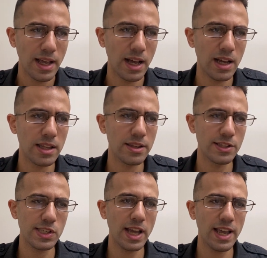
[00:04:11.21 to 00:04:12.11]
The
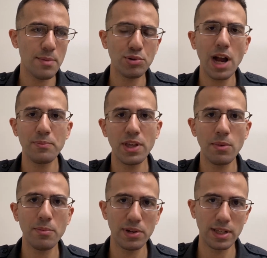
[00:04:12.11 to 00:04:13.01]
CIA propped them
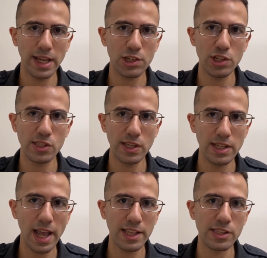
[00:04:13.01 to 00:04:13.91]
up in elections
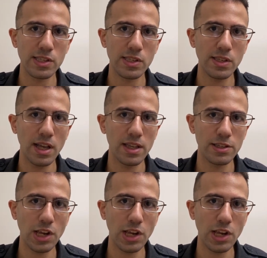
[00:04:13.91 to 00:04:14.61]
against the